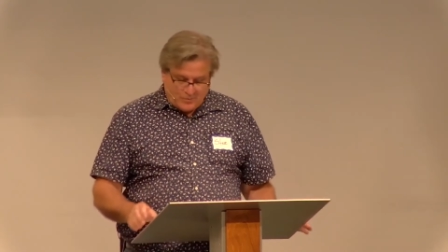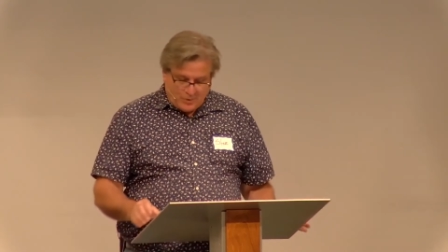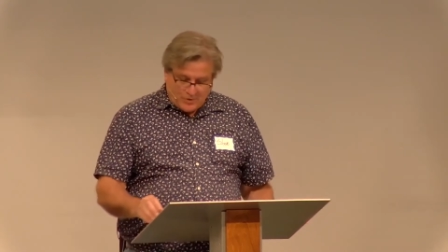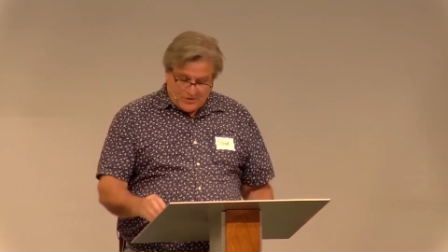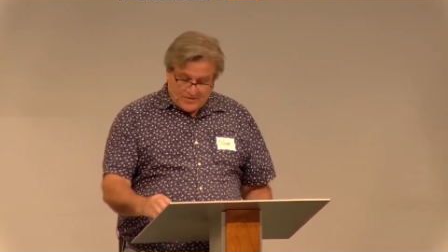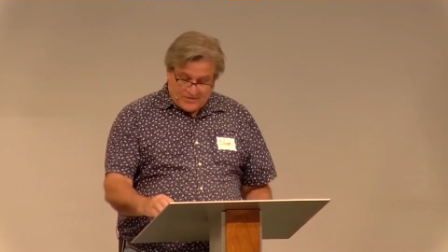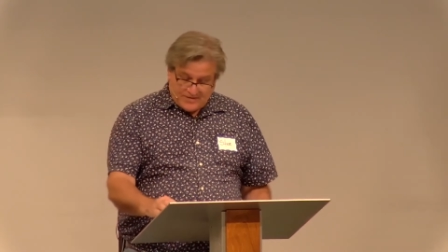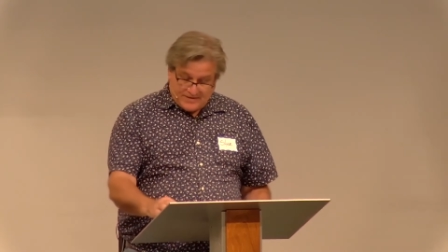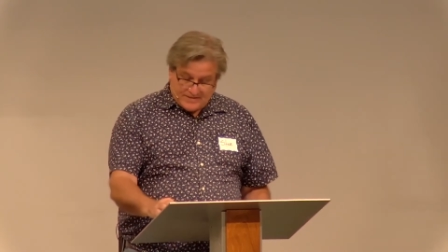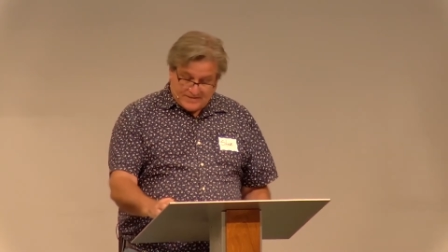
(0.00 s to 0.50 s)
And
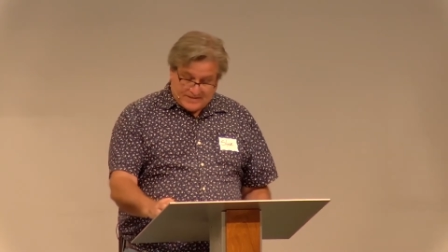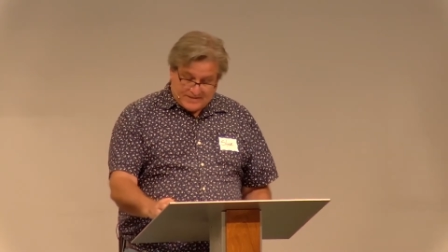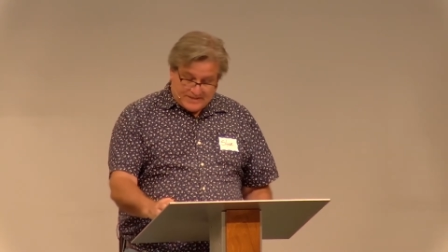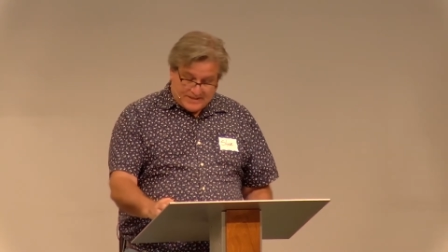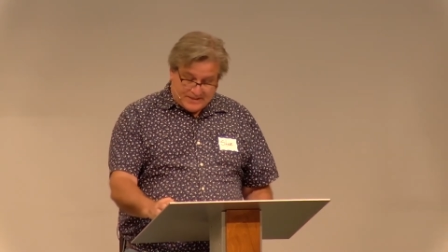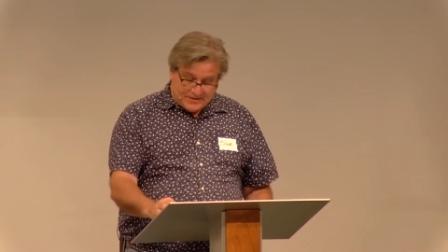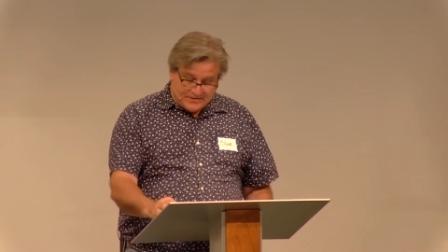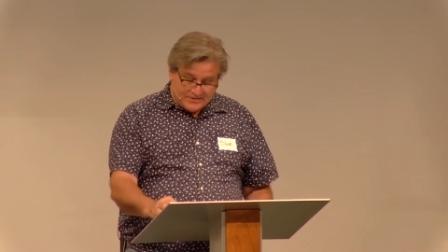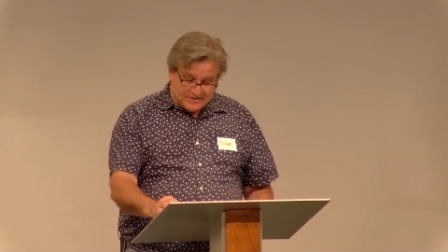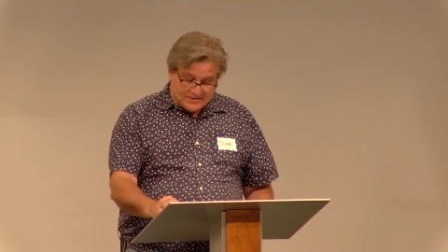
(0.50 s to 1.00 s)
one of the things
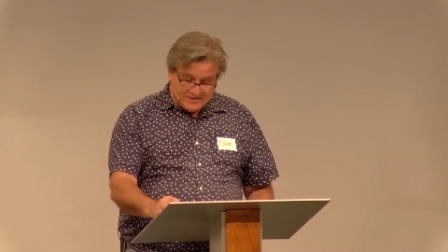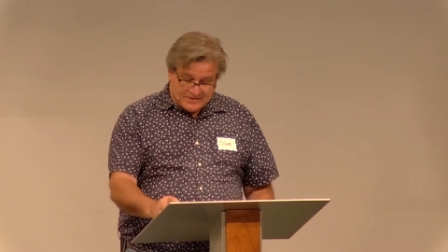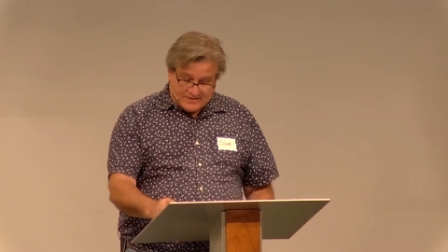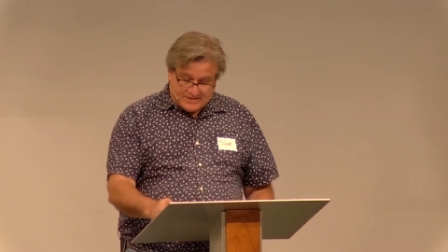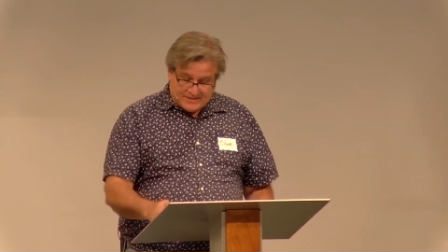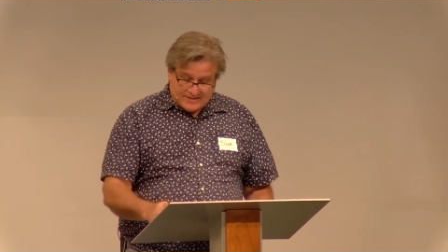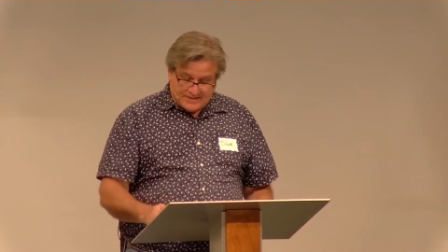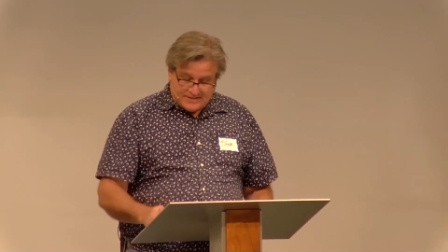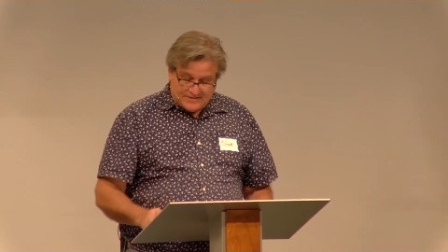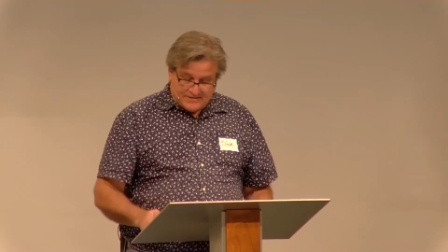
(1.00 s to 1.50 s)
it tells
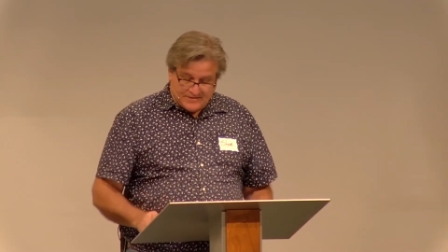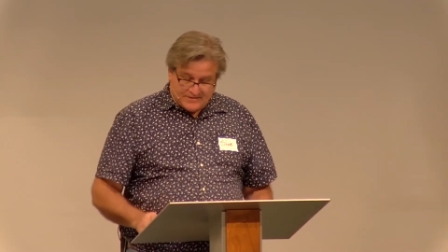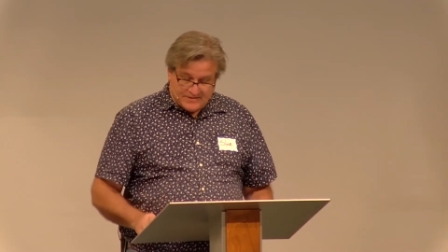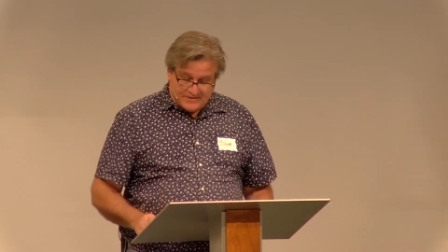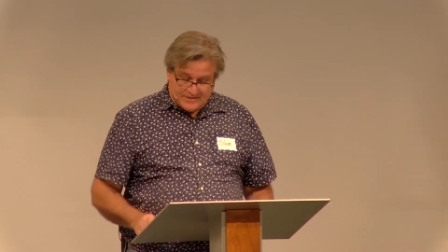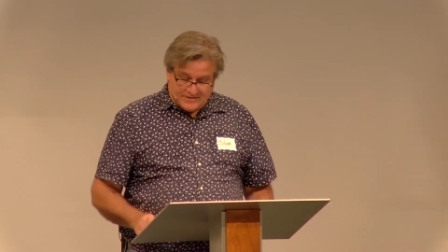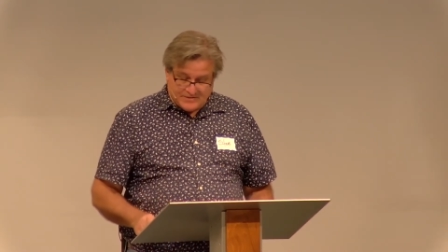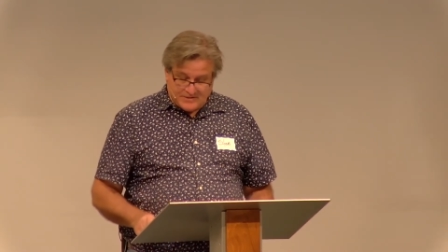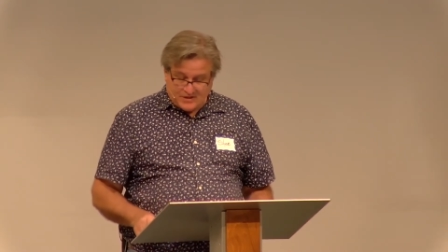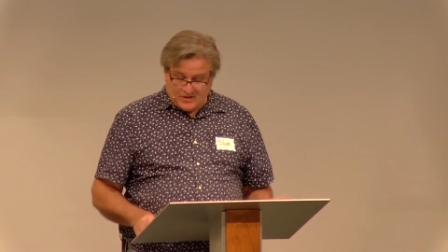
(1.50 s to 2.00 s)
us that
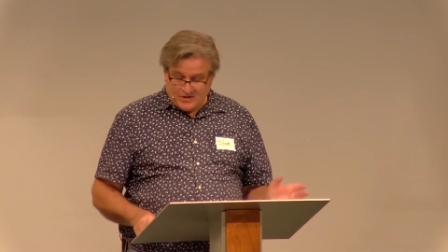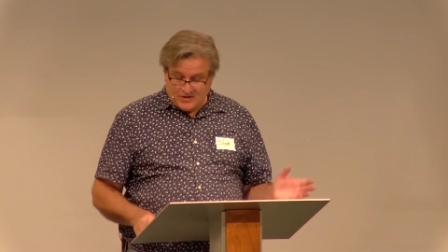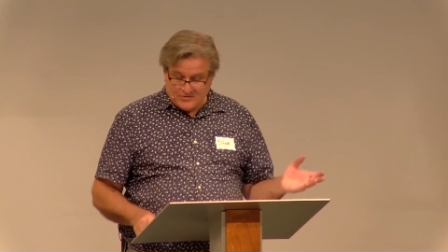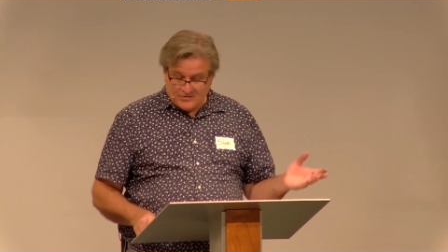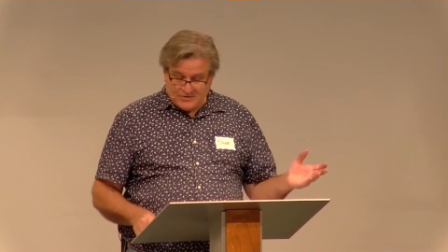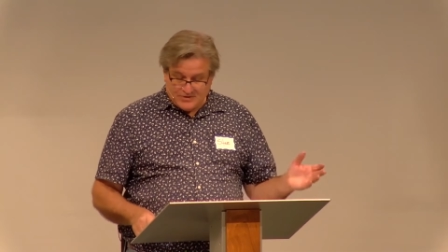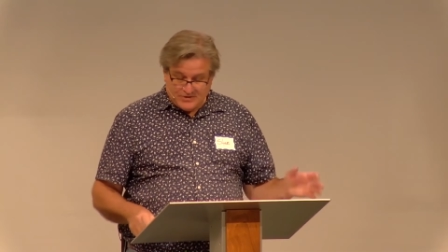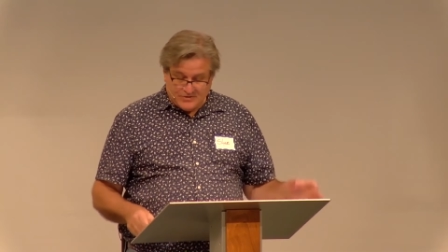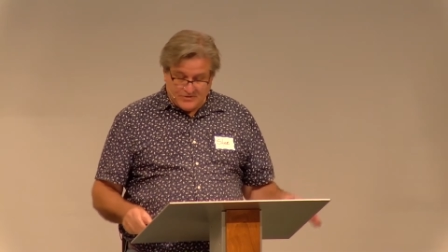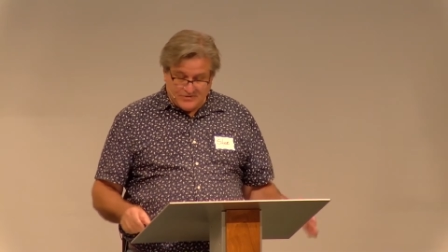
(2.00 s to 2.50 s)
there is,
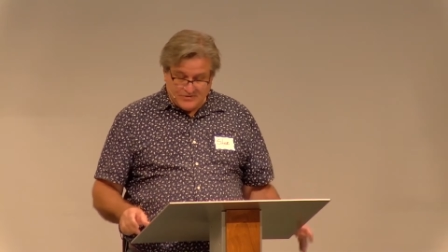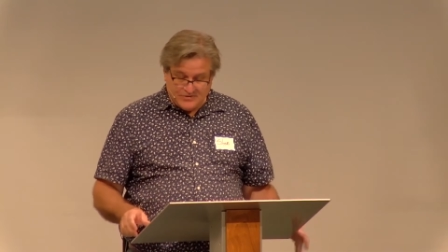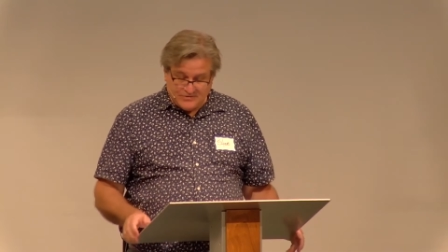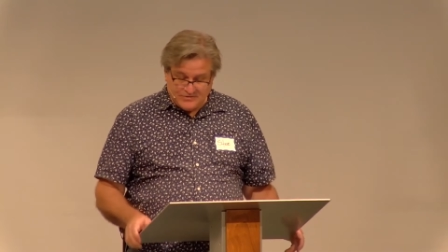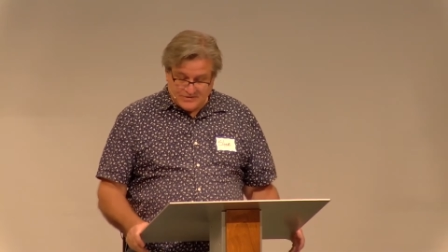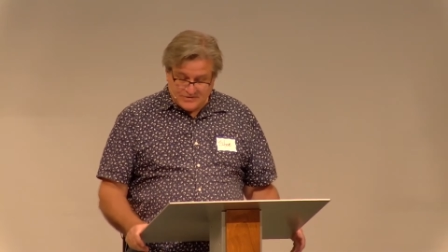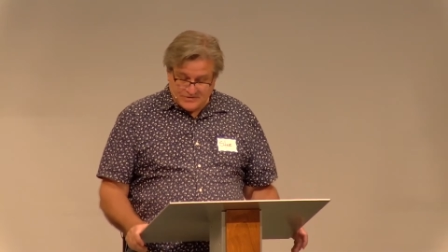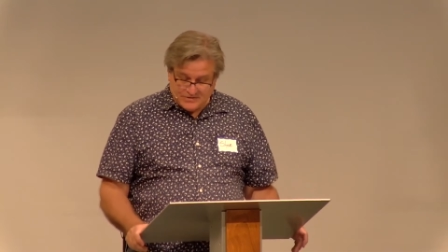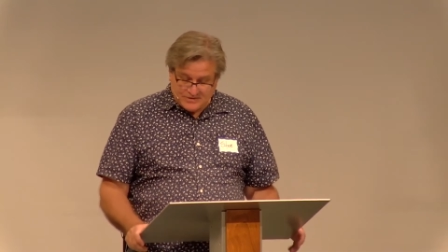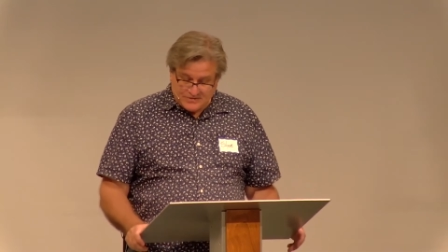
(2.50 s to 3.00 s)
along with the good
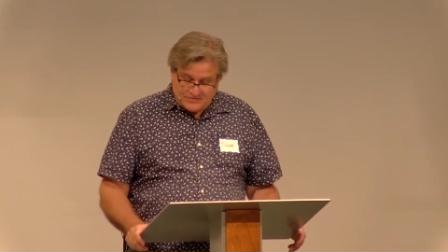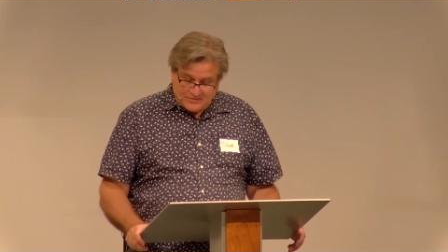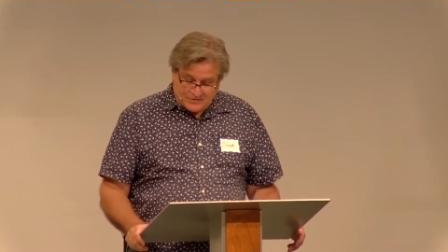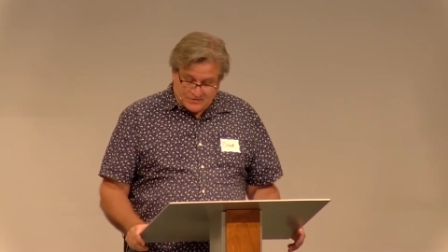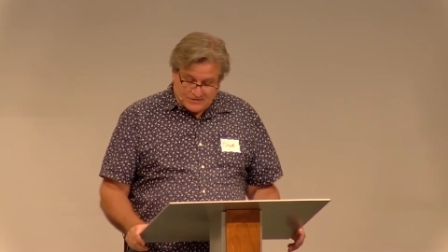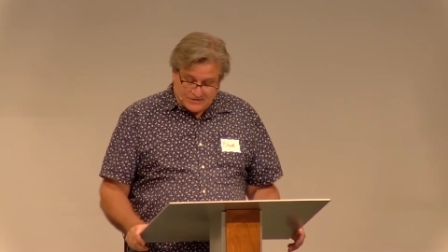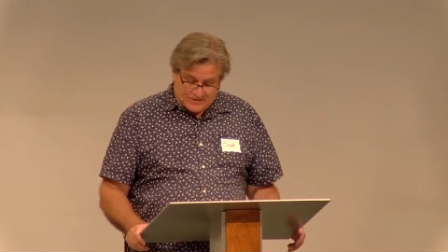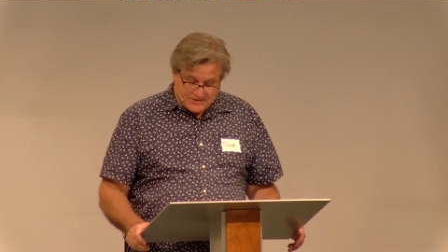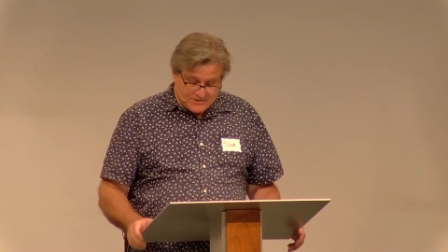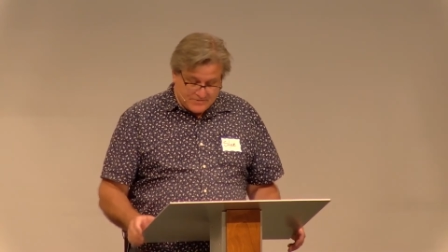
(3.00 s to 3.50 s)
news, there's
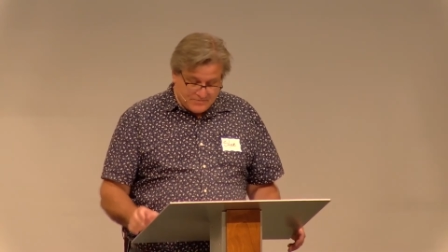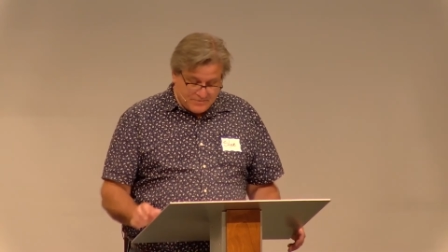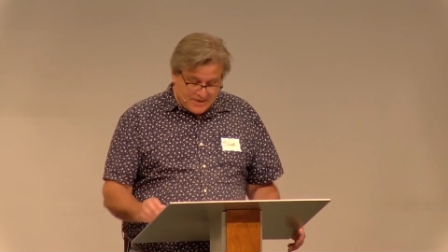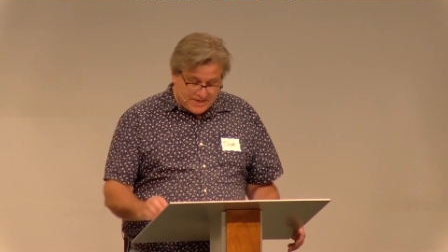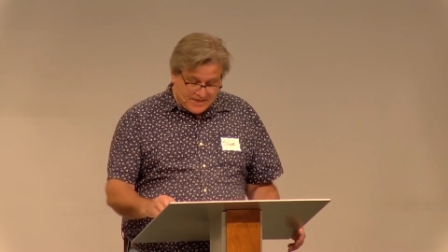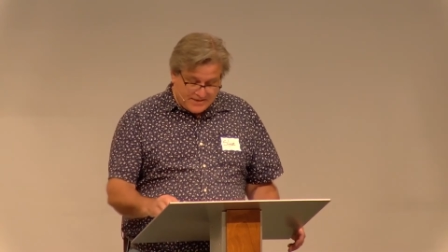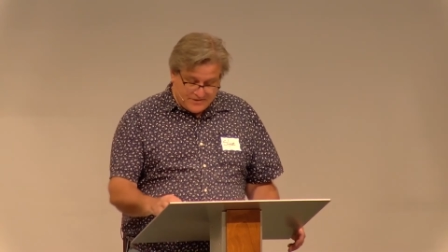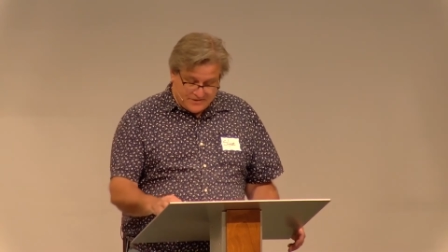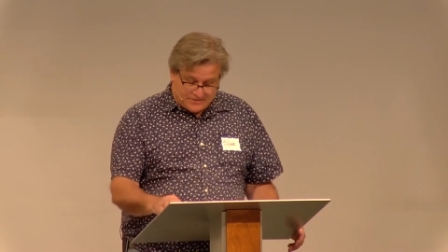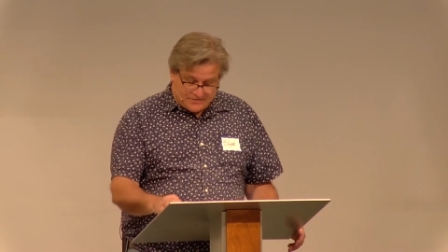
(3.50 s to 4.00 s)
unfortunately some
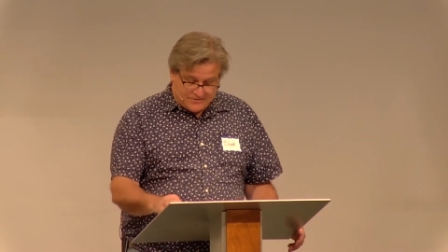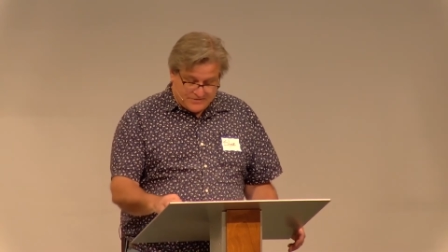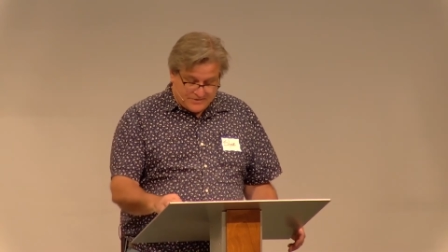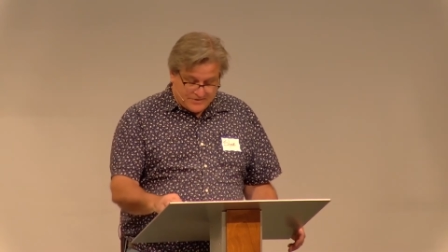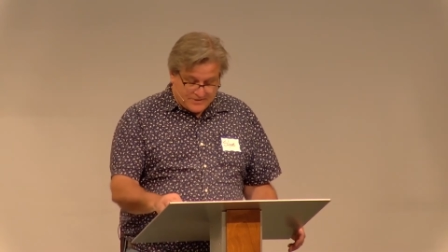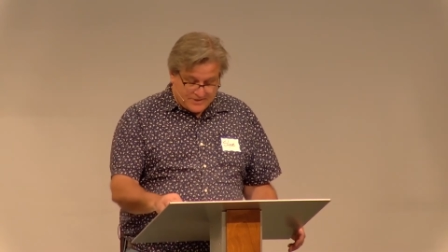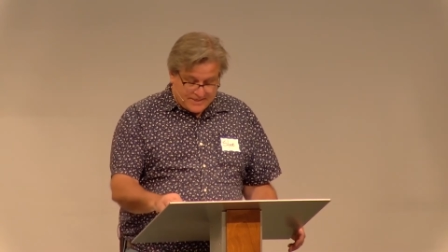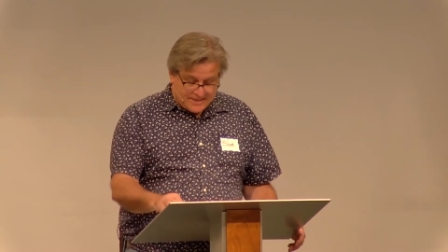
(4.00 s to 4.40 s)
bad news.